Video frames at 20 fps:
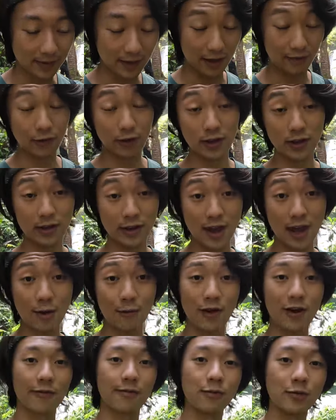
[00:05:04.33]
If you're in the
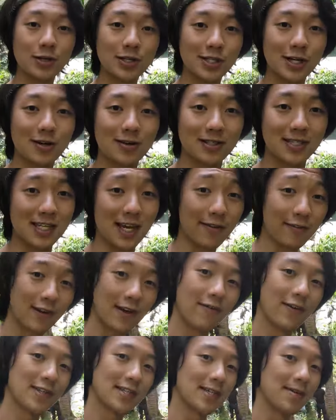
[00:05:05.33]
area of Munduk,
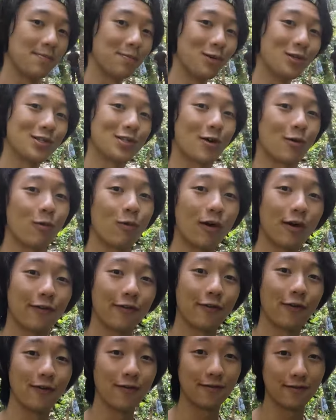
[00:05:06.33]
definitely visit Munduk
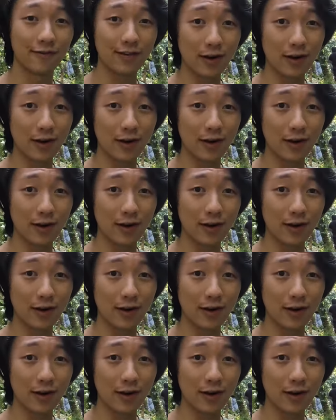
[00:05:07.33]
Waterfall.